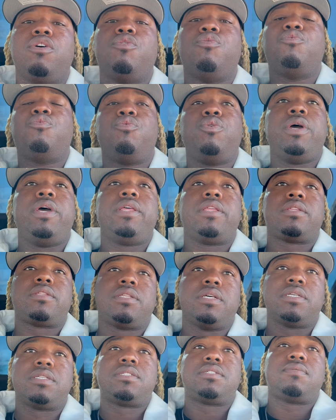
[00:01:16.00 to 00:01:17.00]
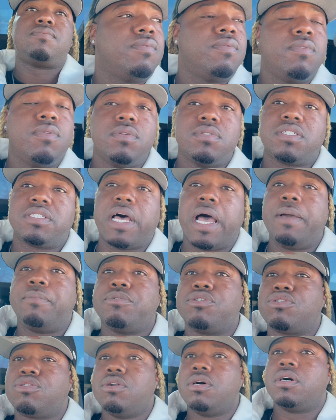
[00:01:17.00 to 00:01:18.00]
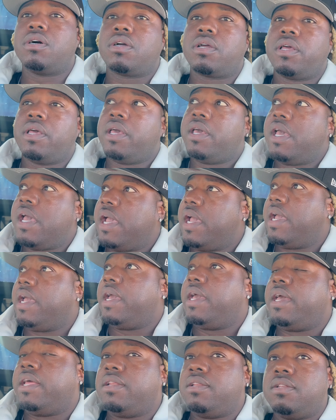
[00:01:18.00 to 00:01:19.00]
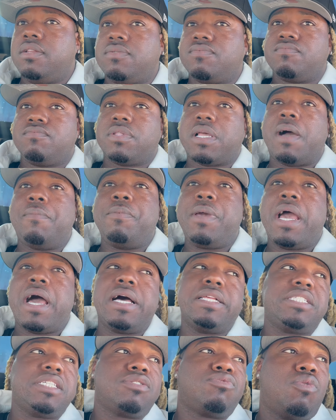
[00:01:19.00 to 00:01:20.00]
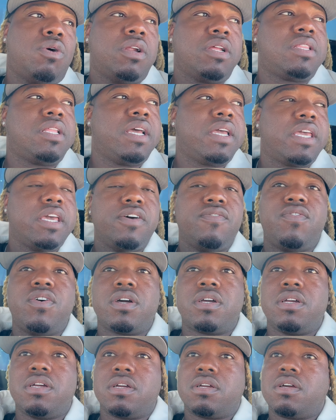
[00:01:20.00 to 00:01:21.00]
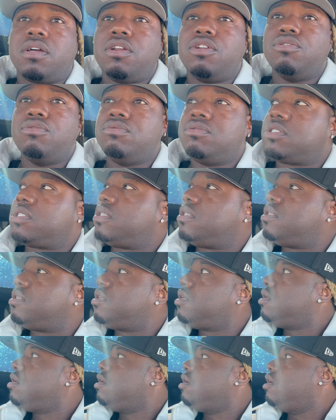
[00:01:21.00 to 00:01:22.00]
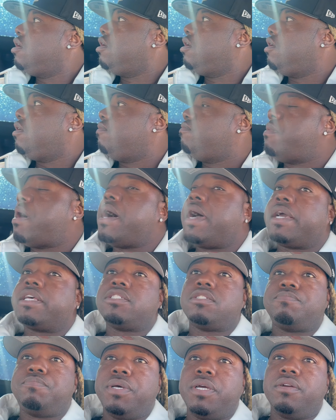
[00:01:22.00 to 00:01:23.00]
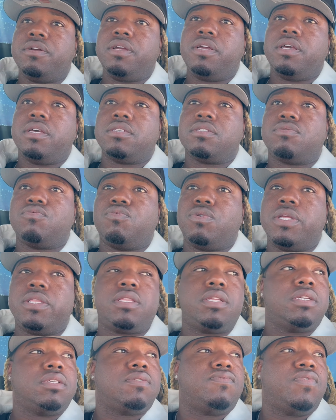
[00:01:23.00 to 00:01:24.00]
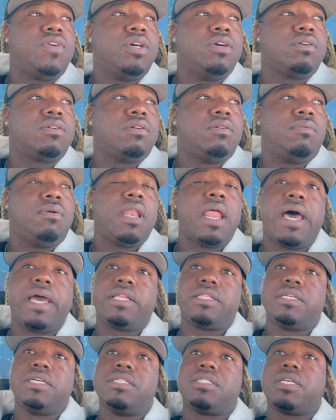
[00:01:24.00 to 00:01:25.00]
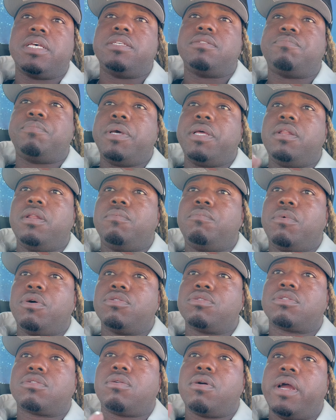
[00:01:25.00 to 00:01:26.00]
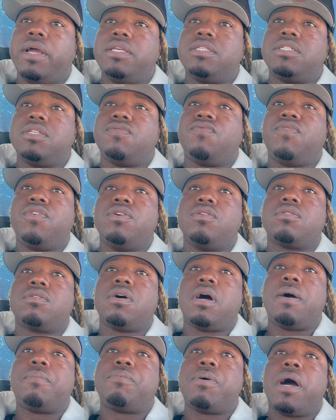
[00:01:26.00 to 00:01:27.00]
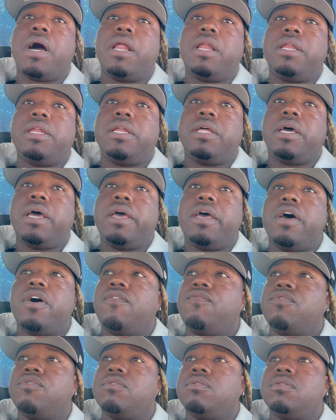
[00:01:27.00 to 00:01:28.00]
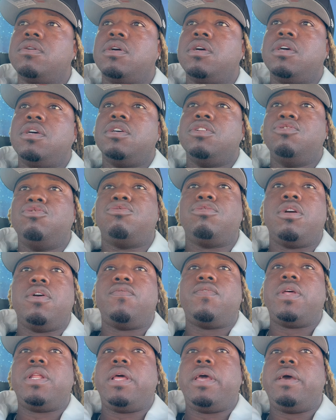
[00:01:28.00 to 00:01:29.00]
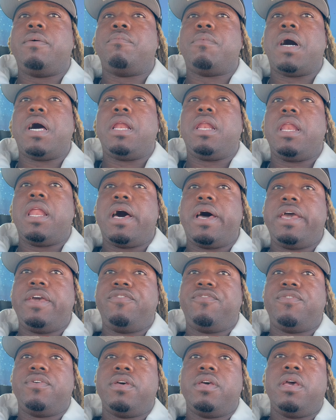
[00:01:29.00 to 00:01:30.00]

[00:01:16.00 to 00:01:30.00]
with the Cybertruck. And I mean, I just wanted to give a conclusion of my experience with this vehicle. Like this has been the most craziest vehicle I have probably ever driven in my life